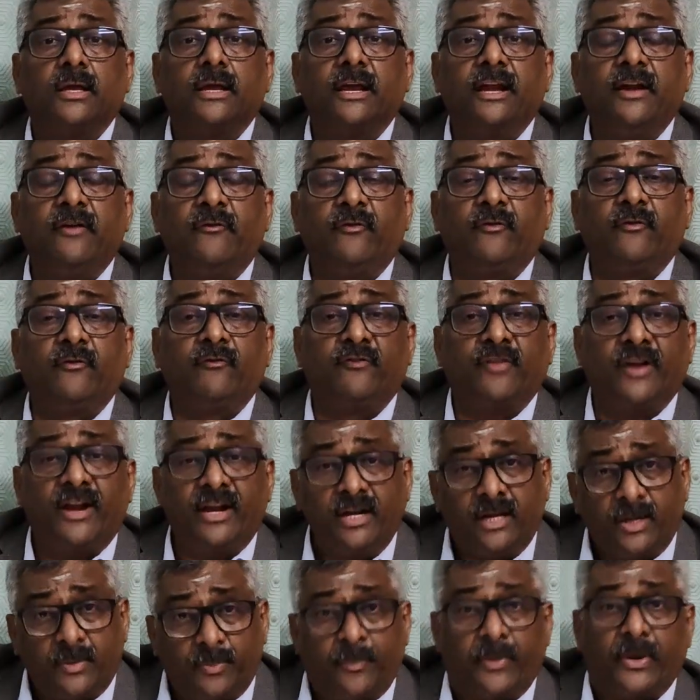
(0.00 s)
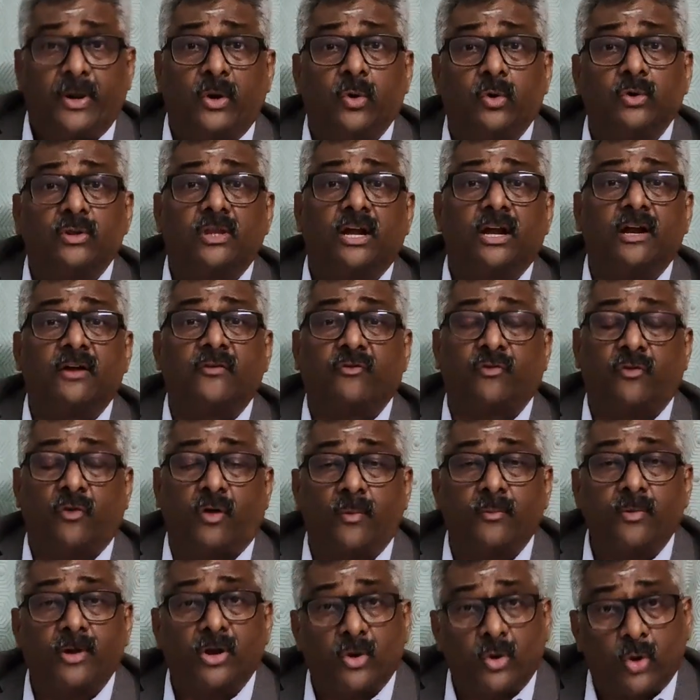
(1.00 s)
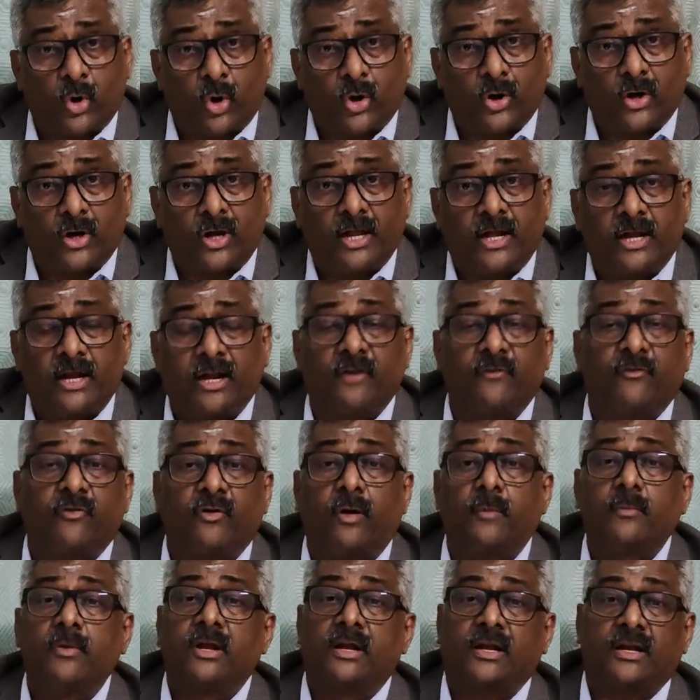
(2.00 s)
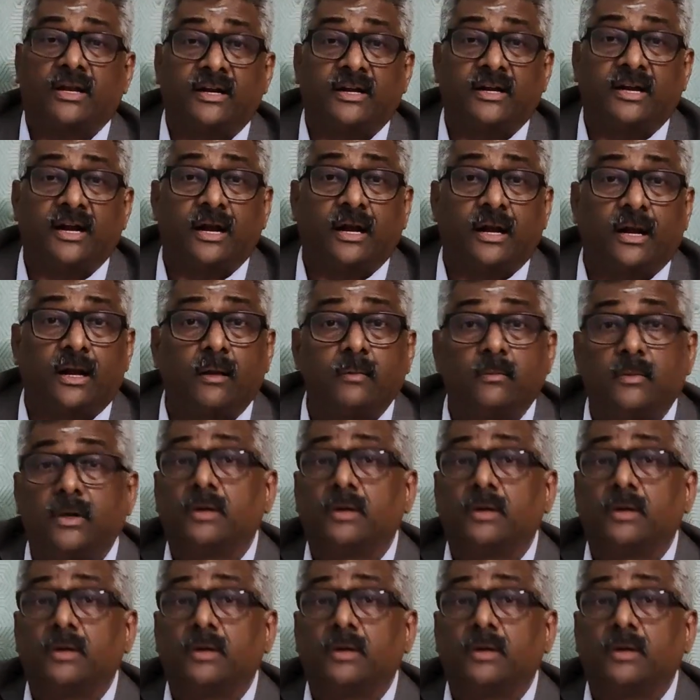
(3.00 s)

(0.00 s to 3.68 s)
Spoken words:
It went below that, formed a long leg and formed a red candle,